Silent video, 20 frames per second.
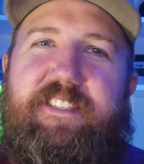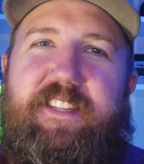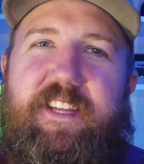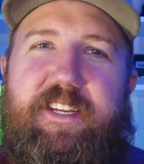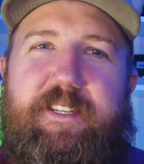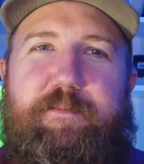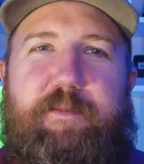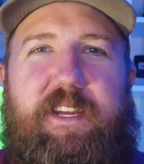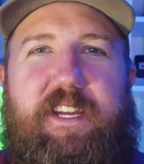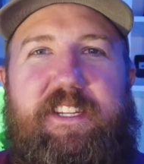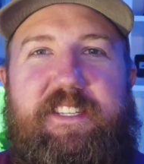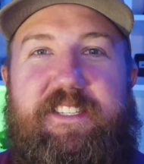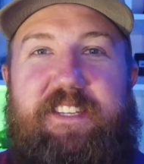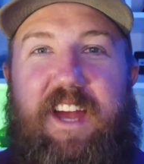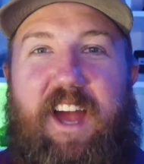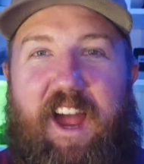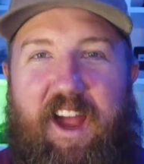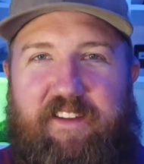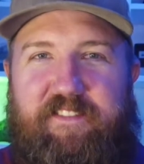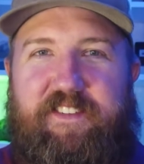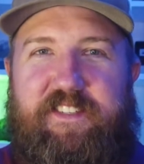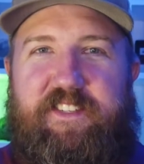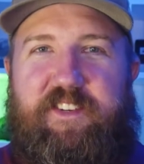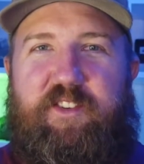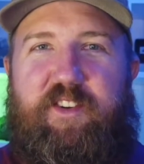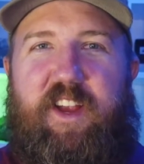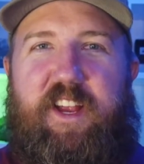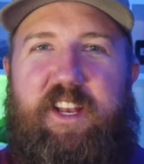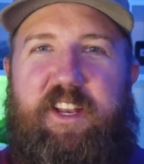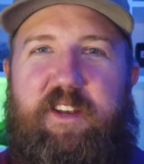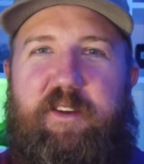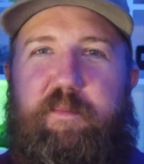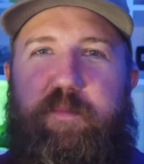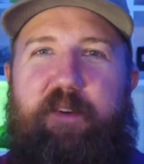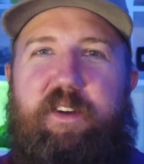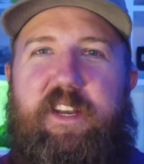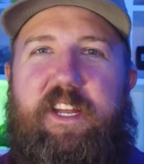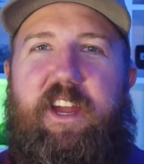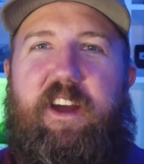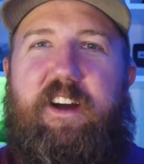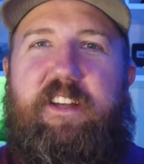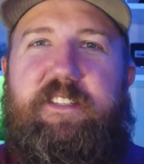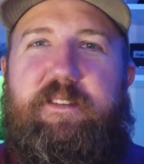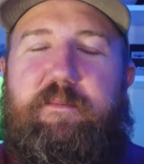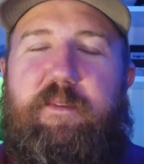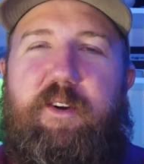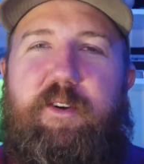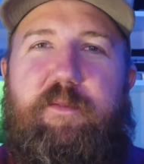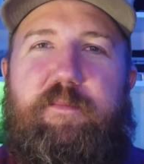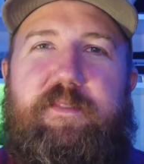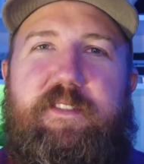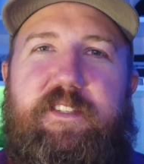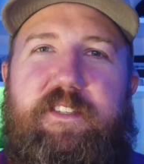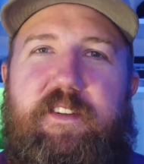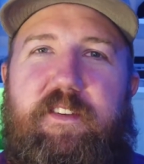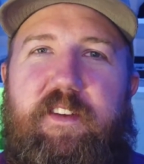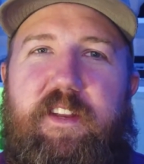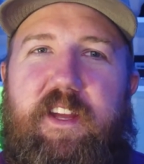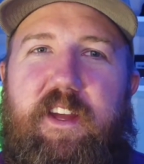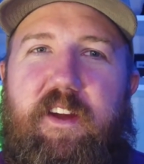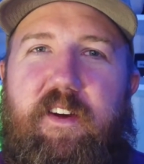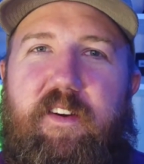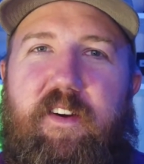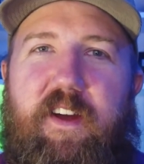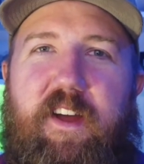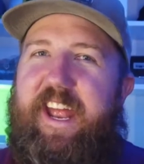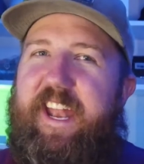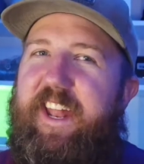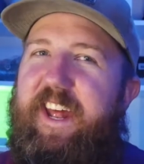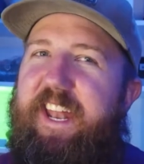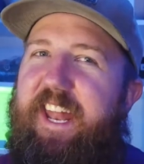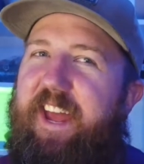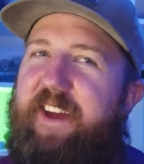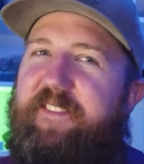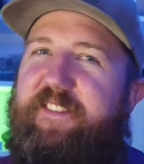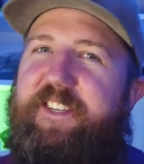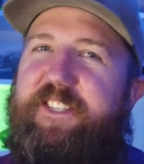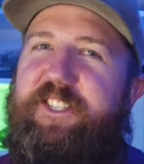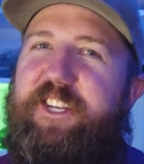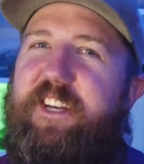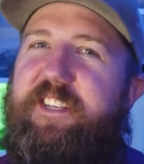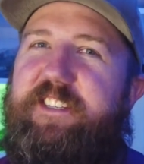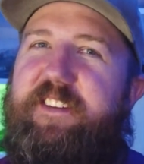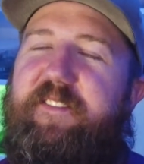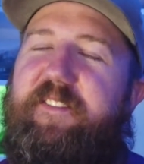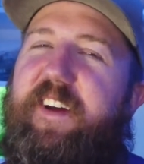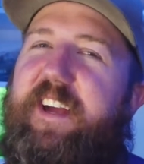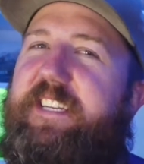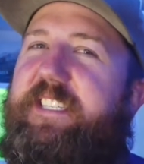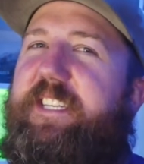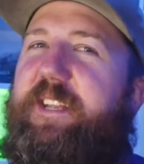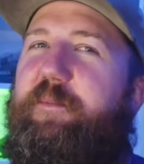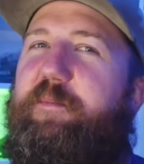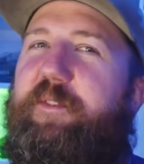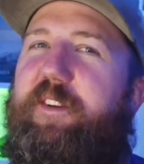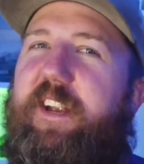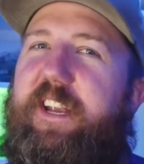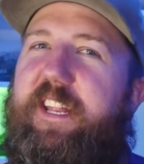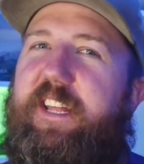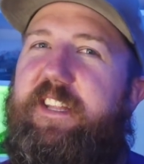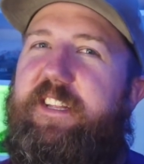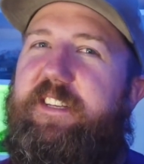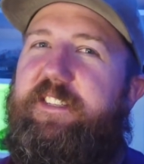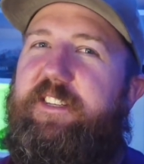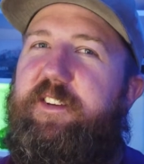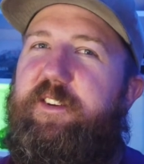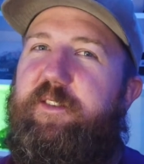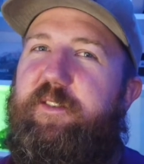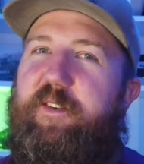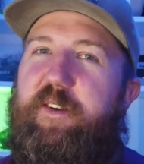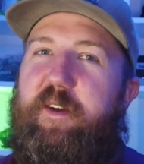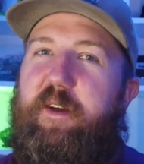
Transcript: things because I've just created a pretty awesome home studio and I'd have to justify separating the two.